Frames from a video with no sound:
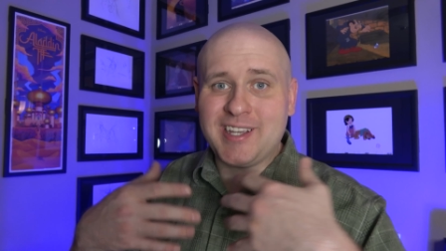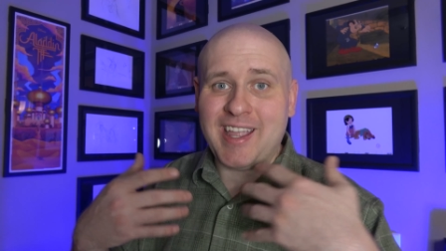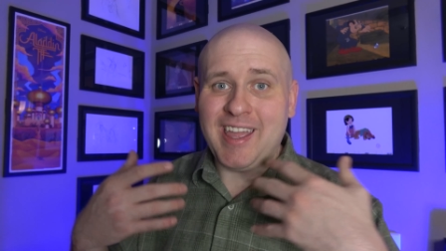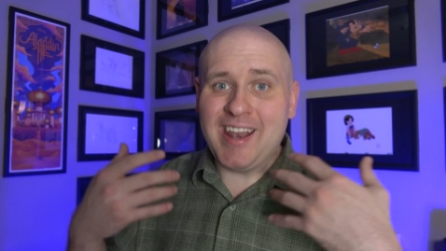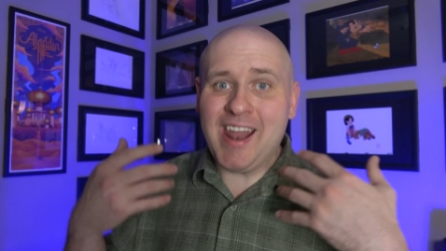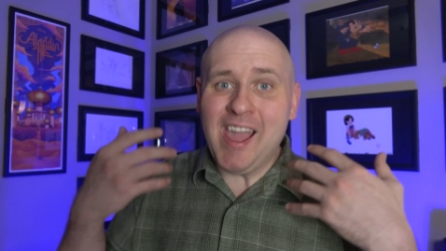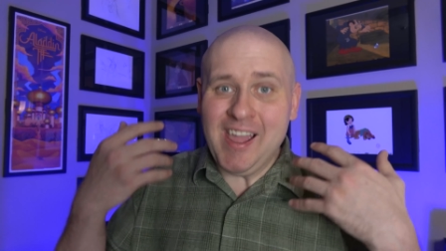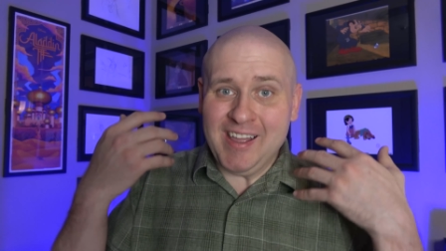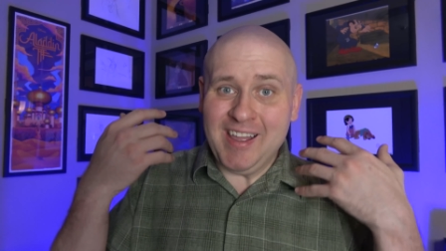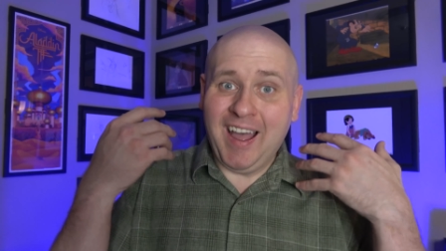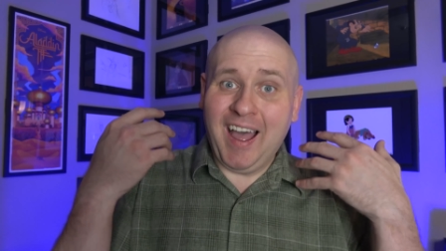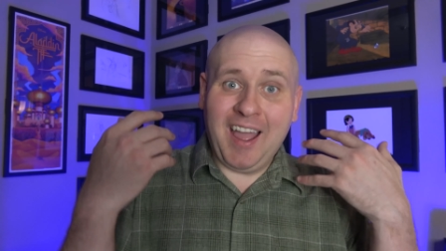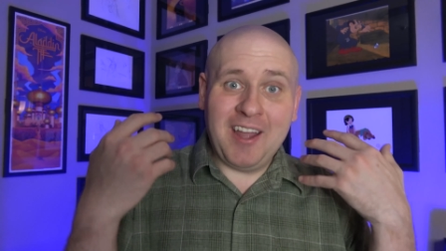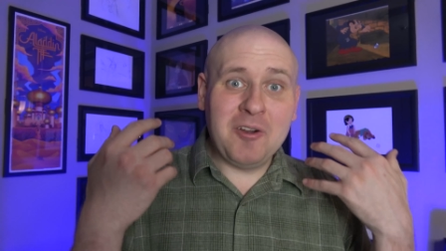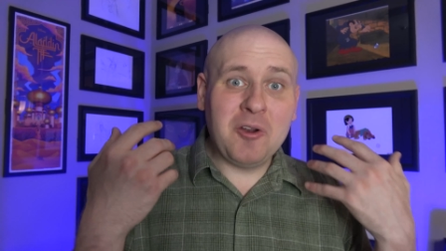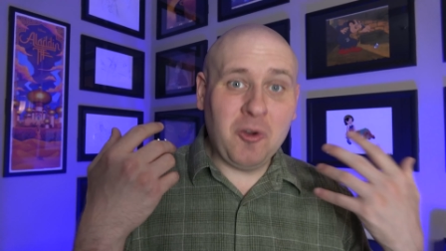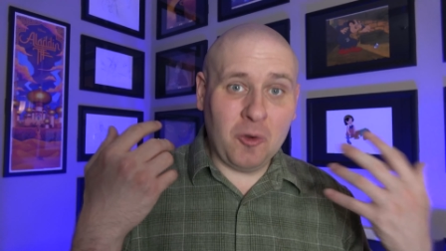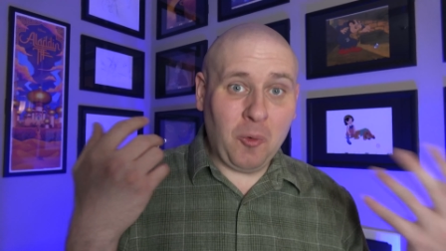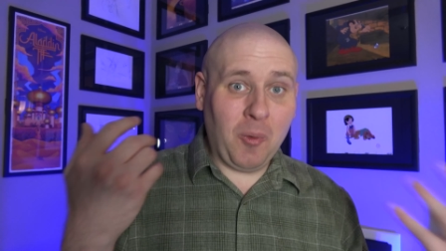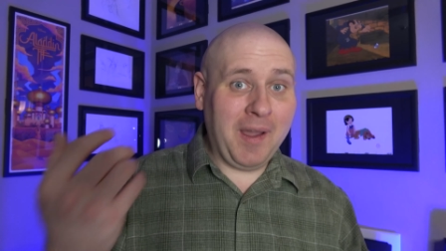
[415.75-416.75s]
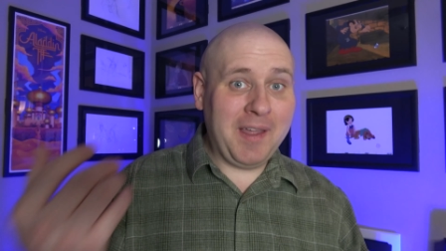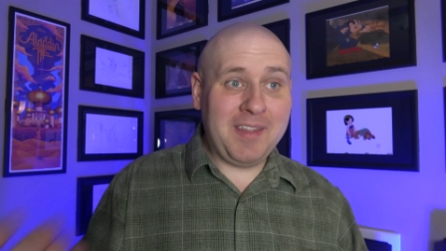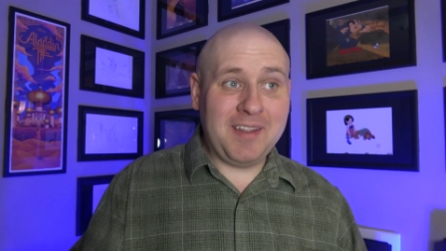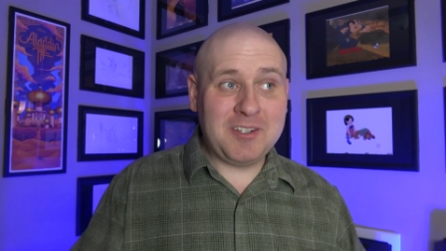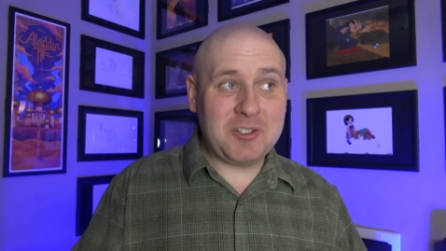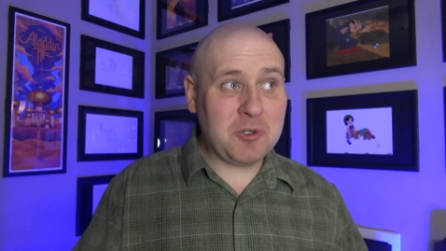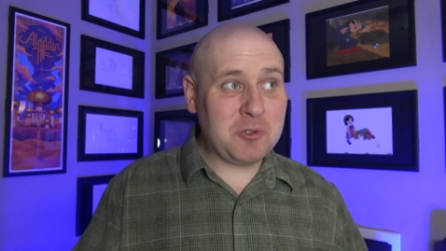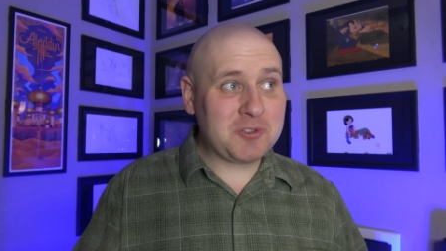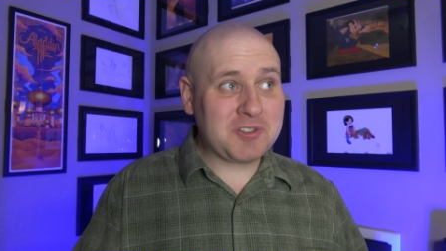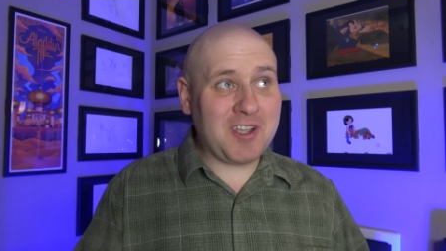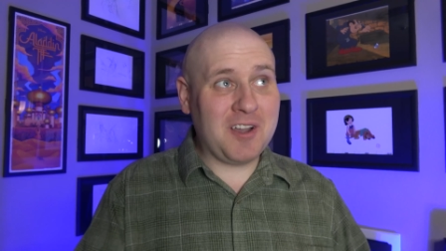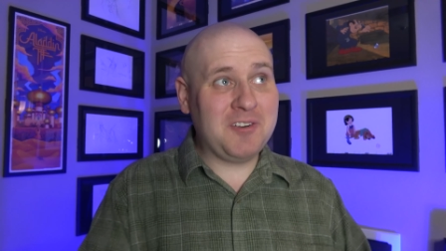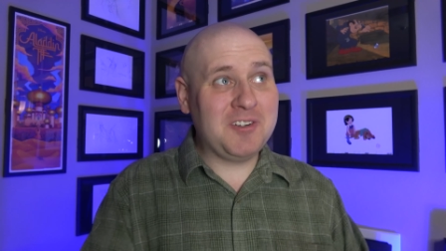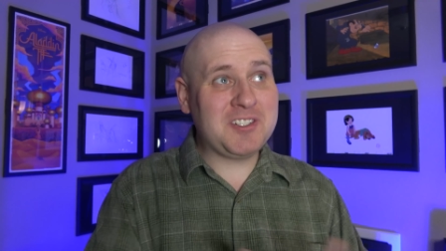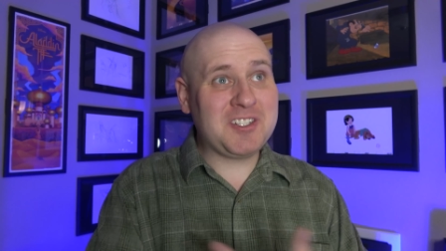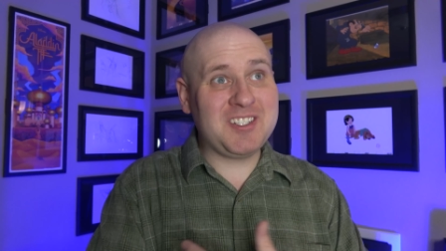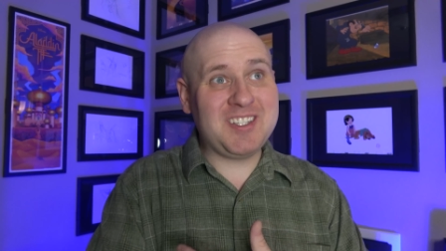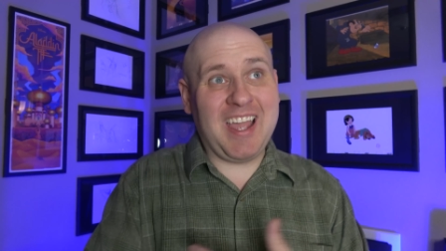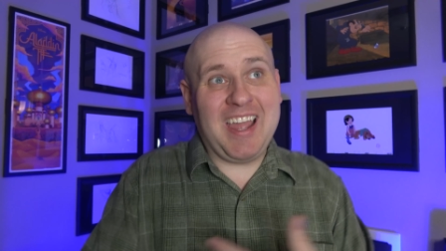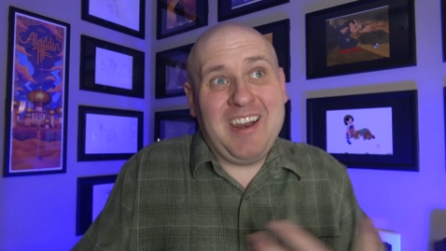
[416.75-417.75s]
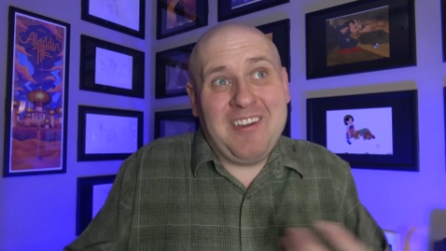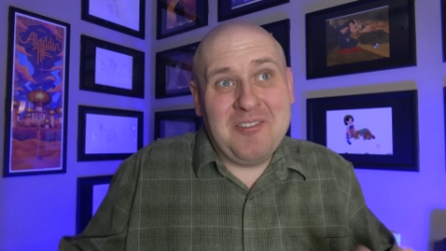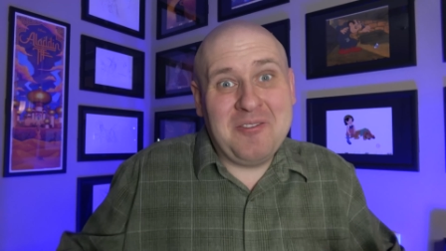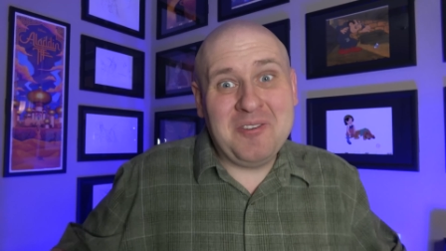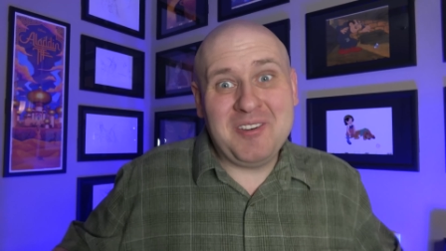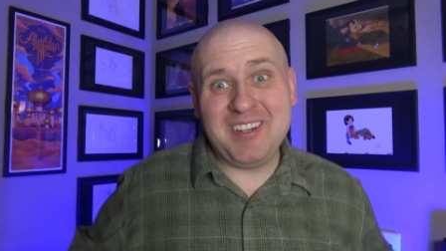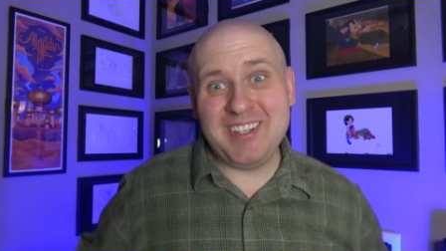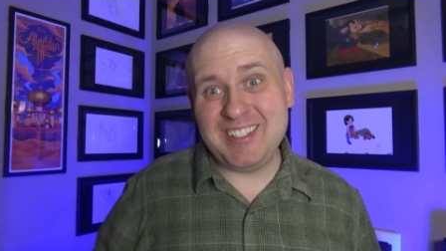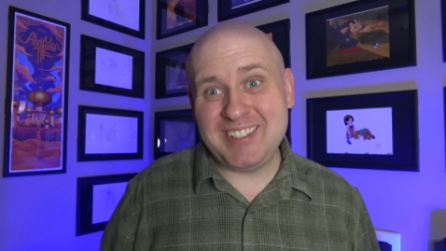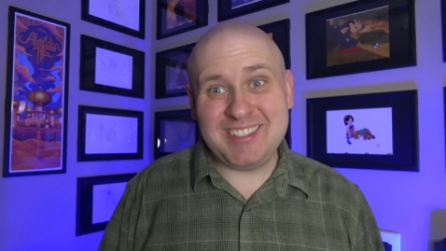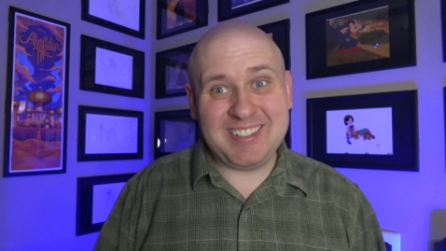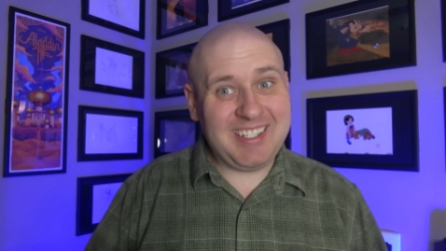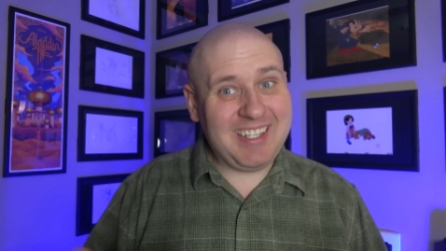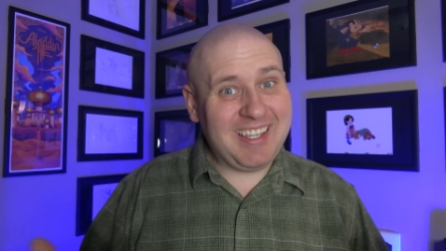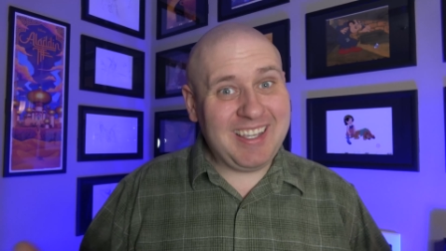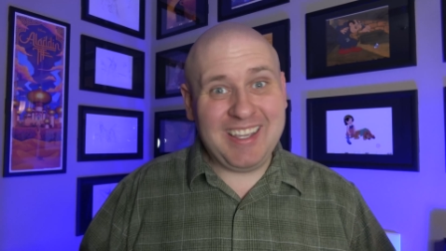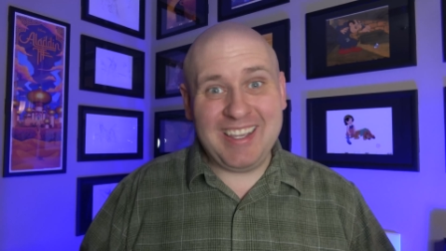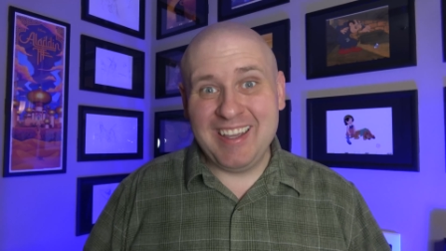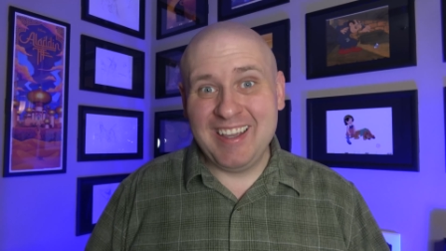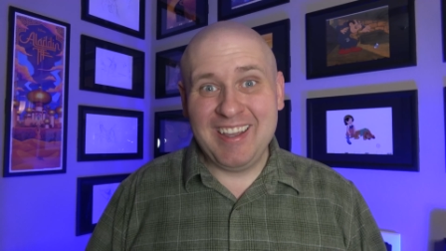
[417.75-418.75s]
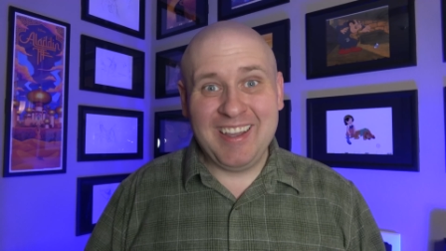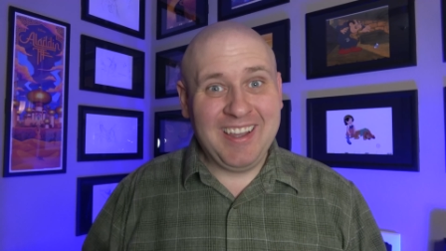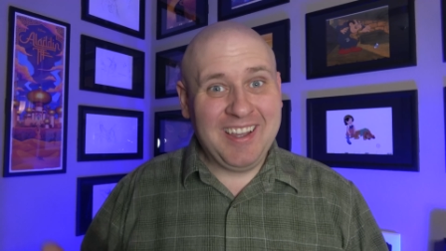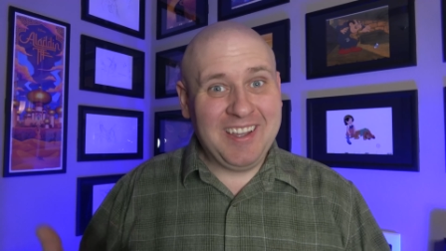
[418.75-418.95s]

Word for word: Again, I don't know why they chose colors because I didn't really see